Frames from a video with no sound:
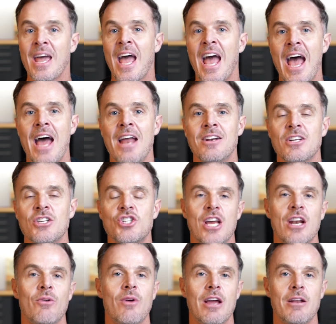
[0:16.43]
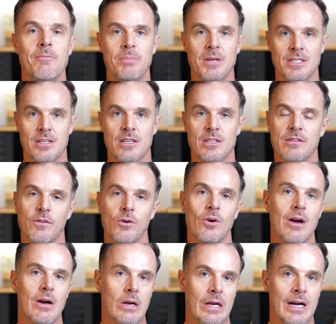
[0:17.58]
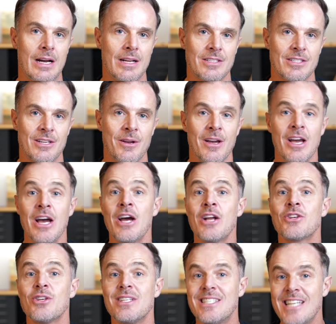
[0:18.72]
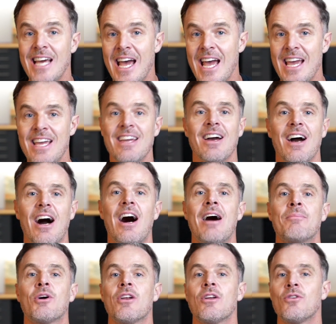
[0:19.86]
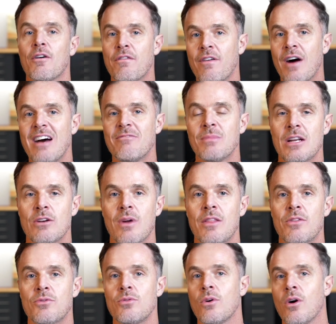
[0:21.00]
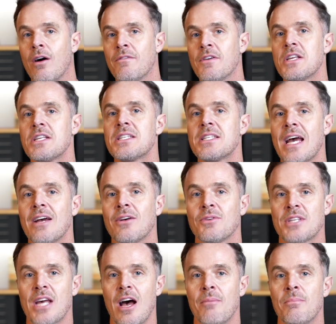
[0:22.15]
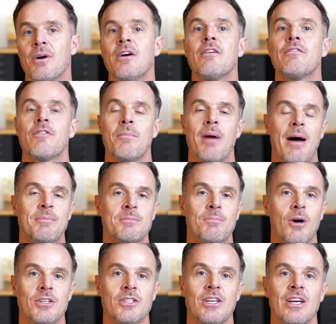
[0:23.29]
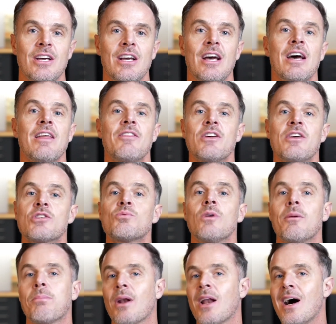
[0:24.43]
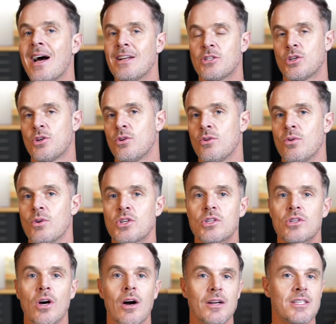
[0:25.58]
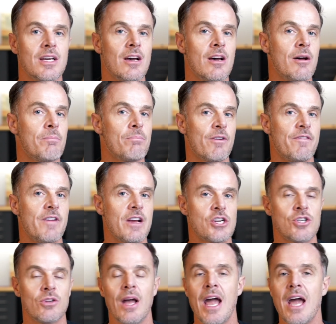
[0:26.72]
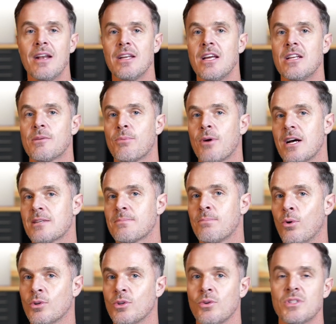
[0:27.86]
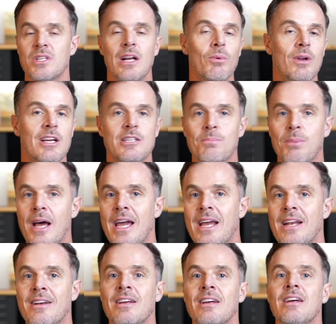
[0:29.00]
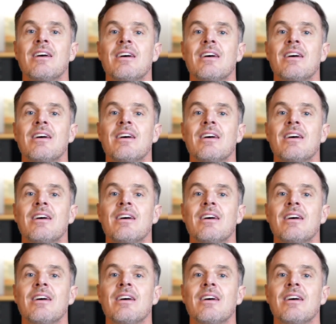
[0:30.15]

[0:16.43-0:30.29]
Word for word: and generate business for our clients. Today, I'm going to do a ten minute run through of Sales Hub from HubSpot. This will apply to starter, professional, and enterprise portals. And I will explain